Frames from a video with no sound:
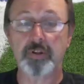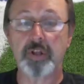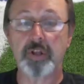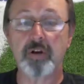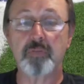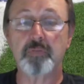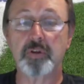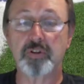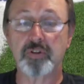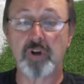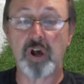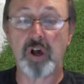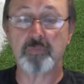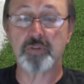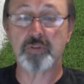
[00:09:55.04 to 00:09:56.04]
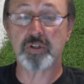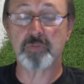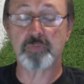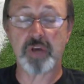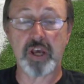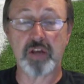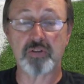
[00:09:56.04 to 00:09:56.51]
There have been times in
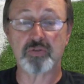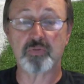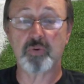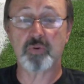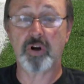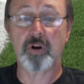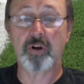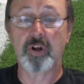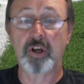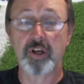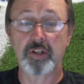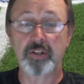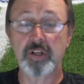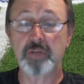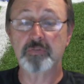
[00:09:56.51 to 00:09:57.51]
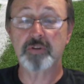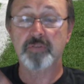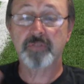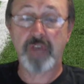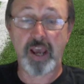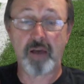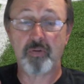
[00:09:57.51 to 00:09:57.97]
the past where teams
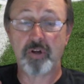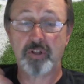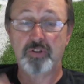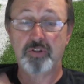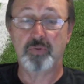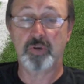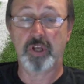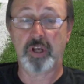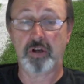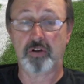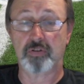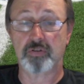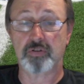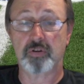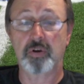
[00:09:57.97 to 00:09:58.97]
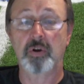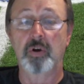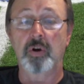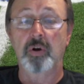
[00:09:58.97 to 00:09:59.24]
have carried two kickers,